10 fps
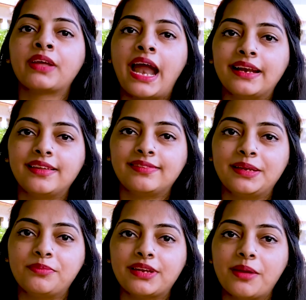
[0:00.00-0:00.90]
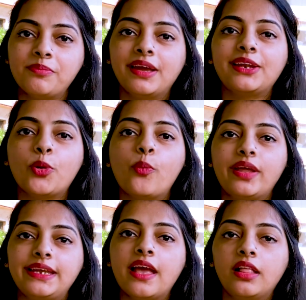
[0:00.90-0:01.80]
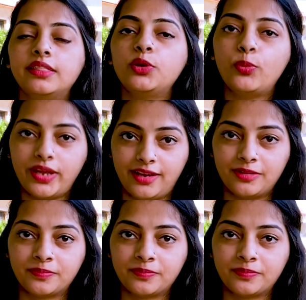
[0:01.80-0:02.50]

at the same time in a very healthy way.